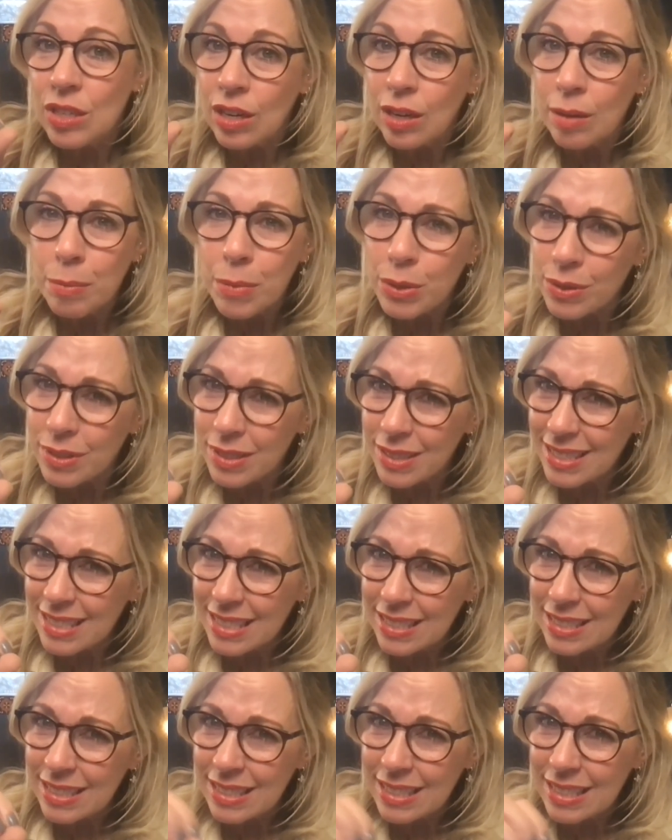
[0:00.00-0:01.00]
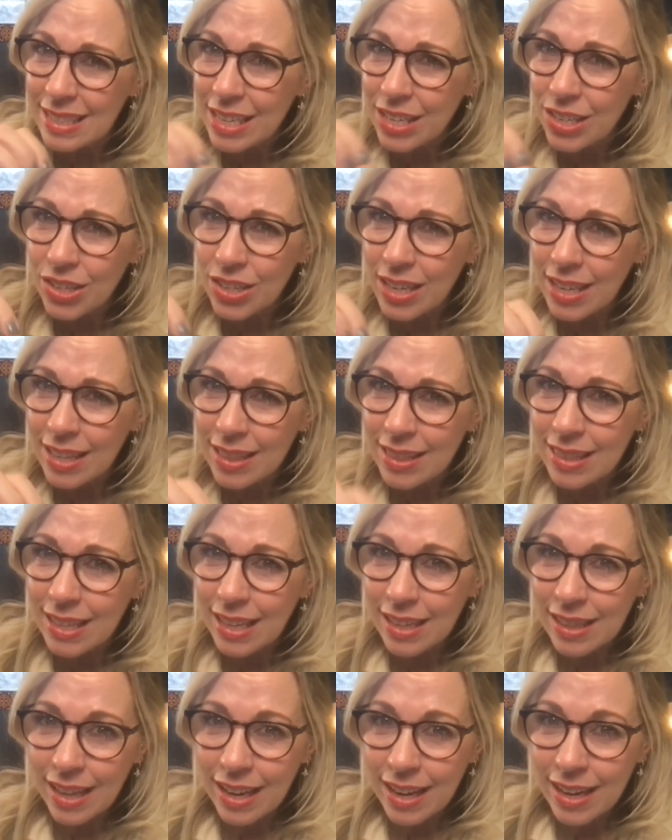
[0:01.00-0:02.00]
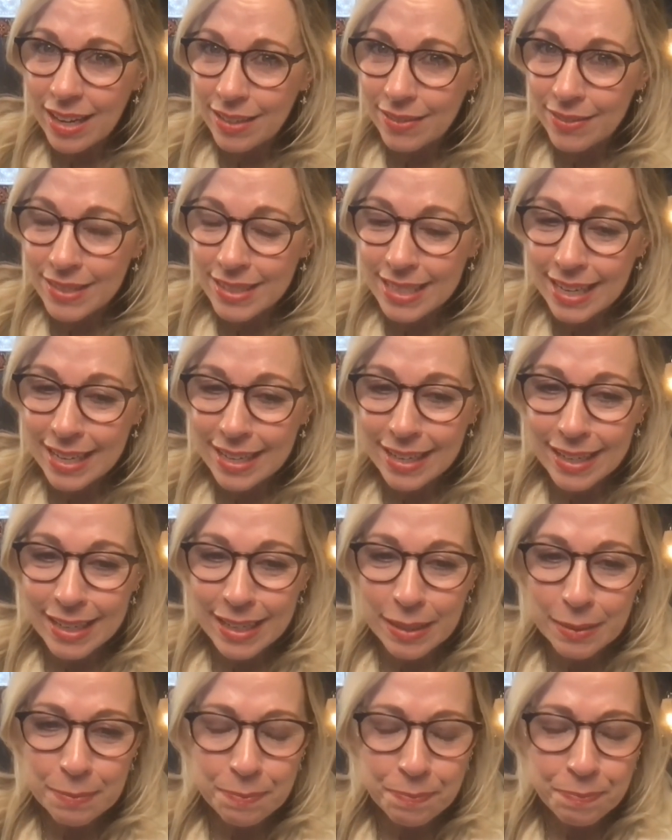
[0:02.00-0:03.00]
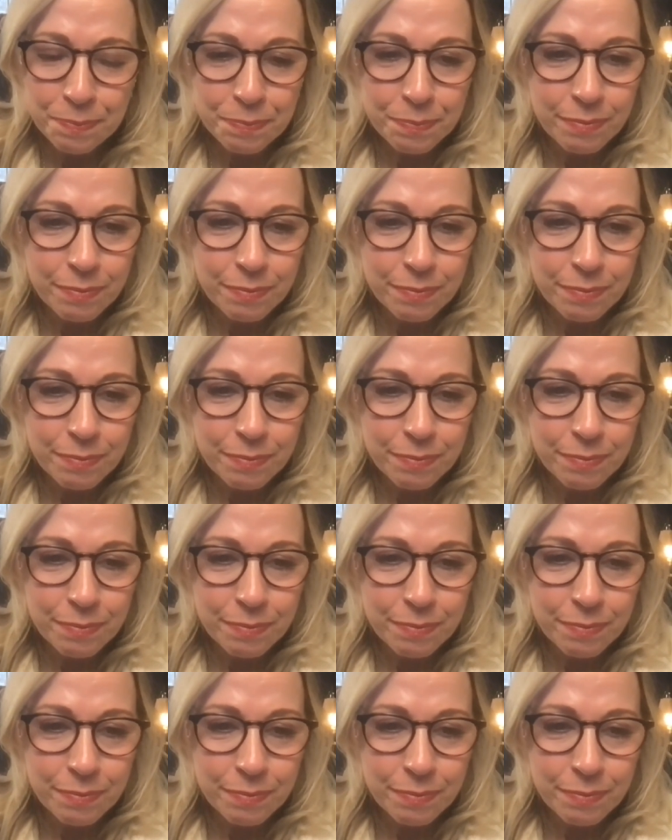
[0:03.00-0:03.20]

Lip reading: almost teetering that line of sanity.